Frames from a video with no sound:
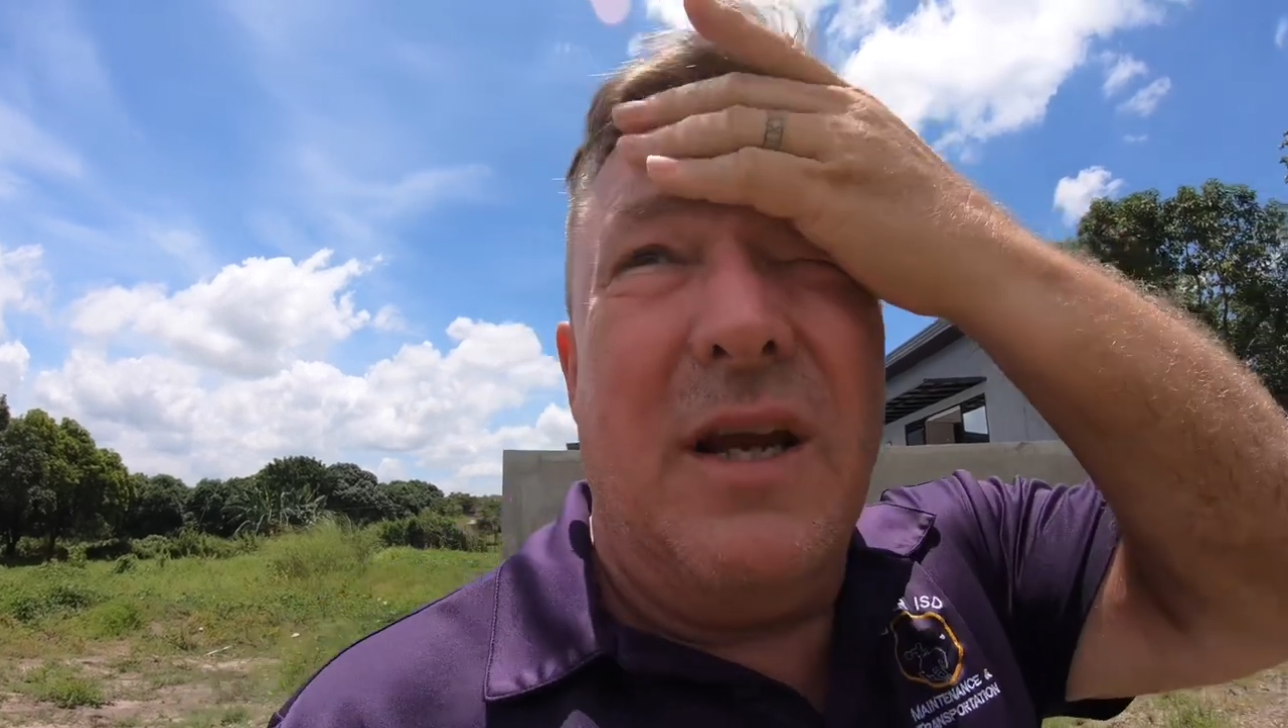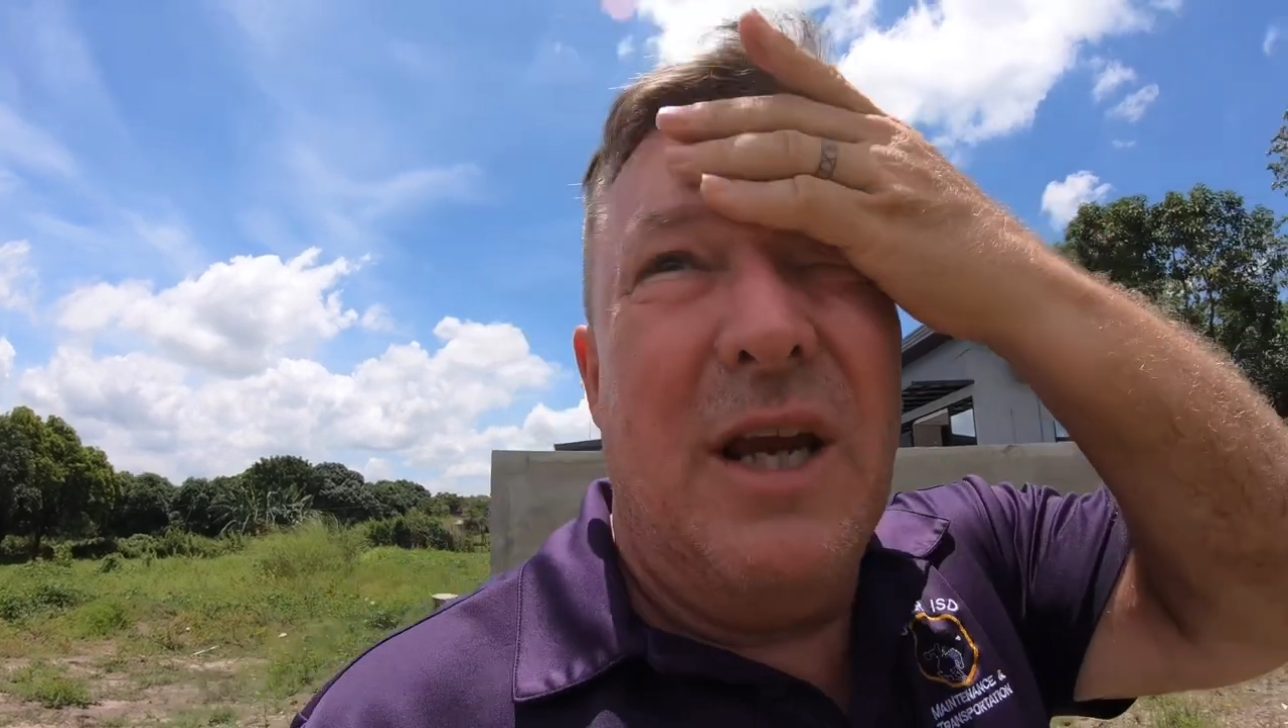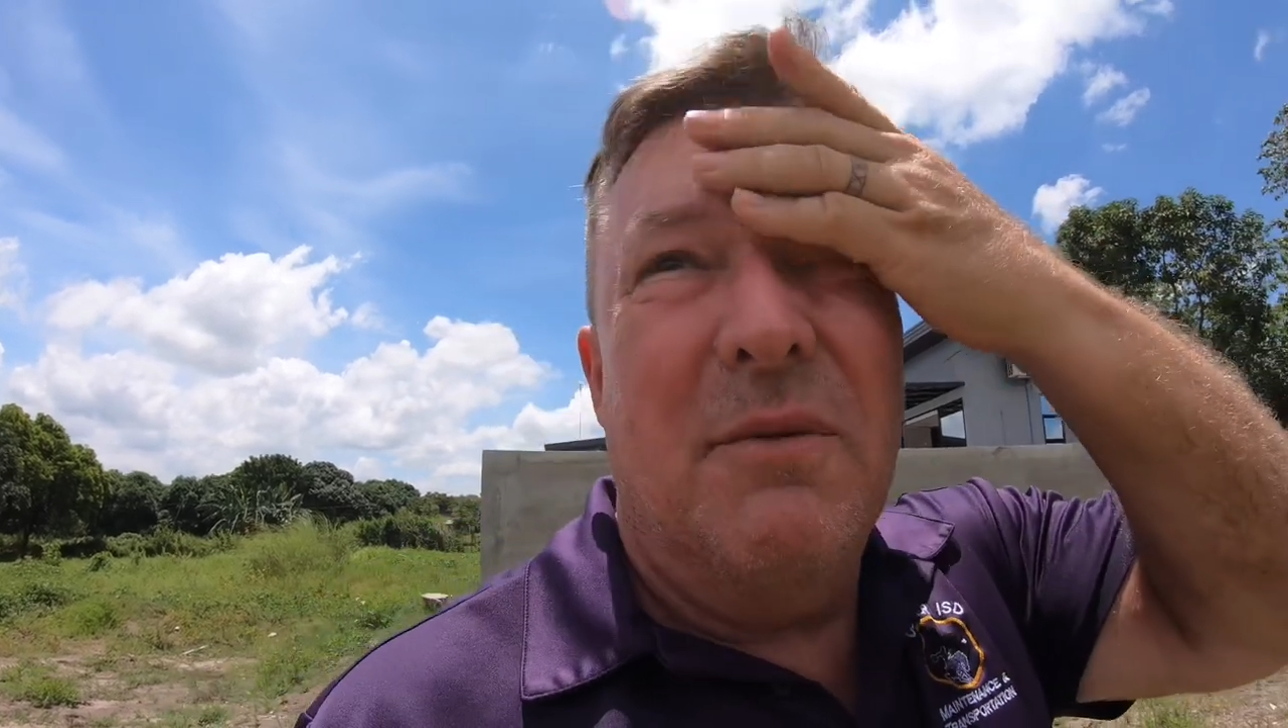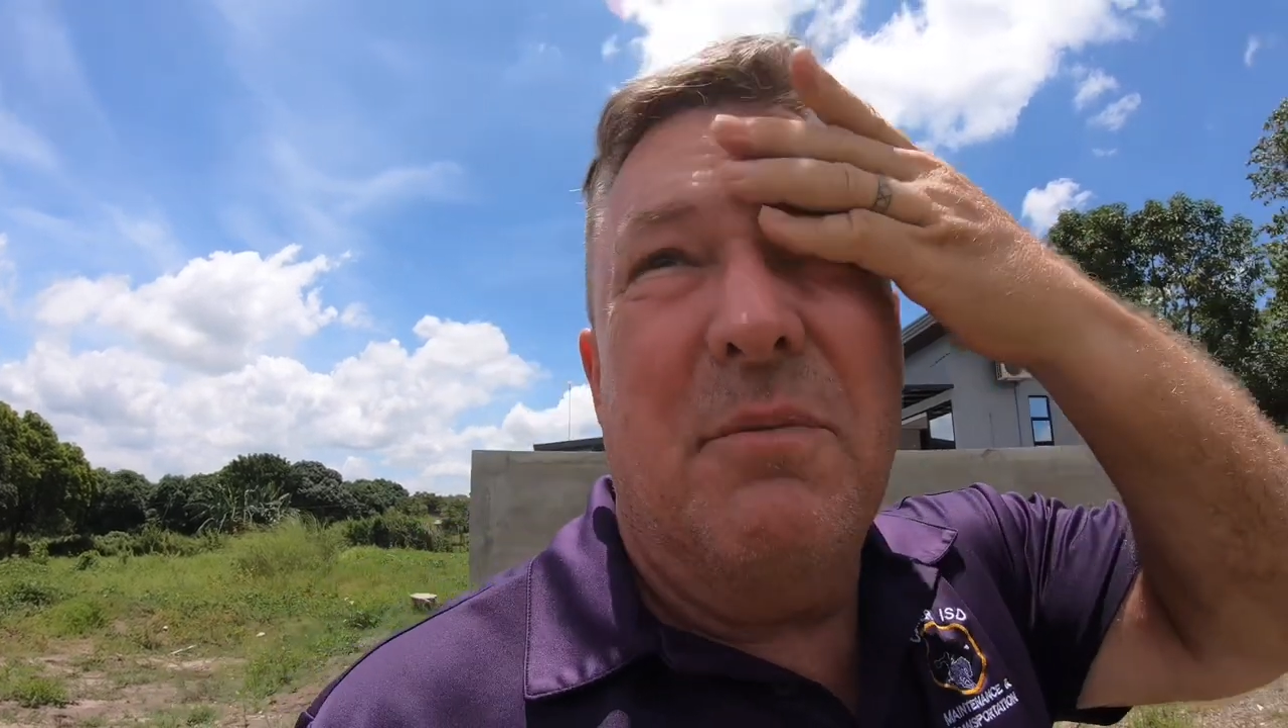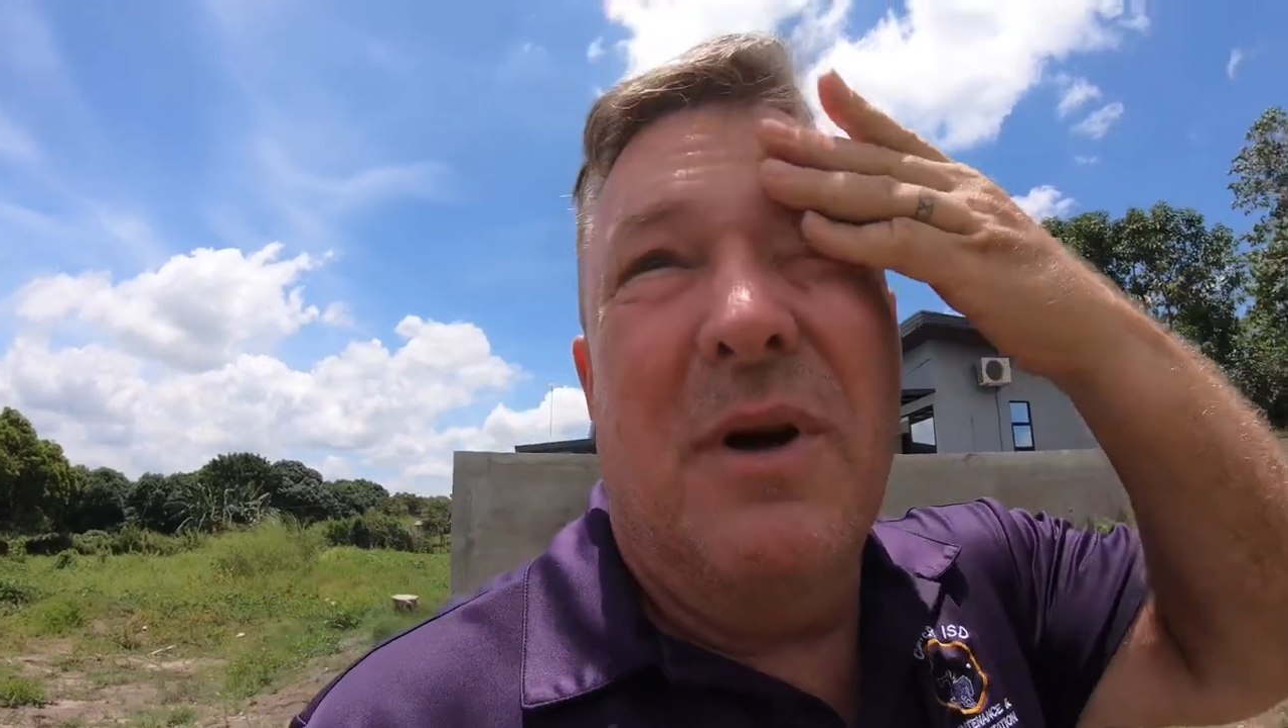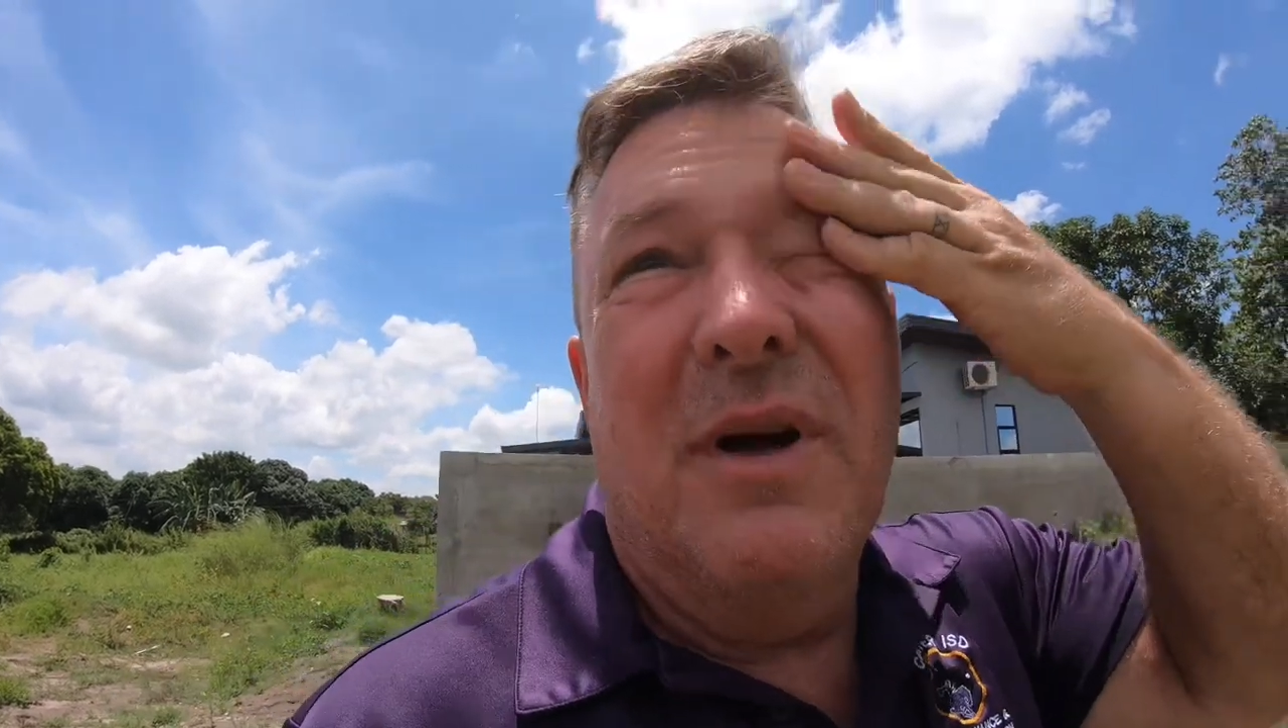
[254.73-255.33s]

keep.